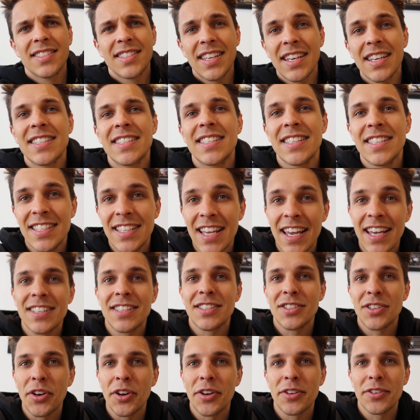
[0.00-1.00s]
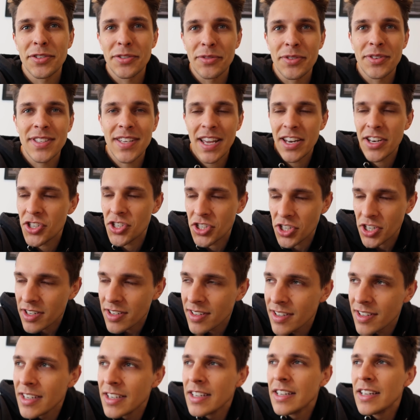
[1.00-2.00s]
66 has gone on to
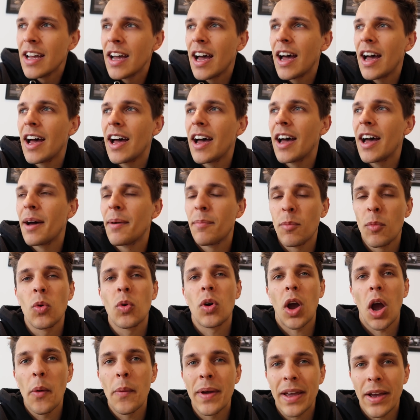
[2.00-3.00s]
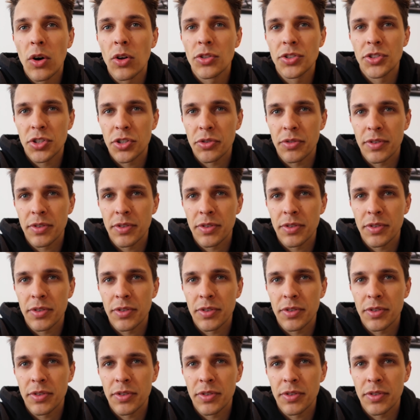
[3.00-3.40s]
retention, or going on to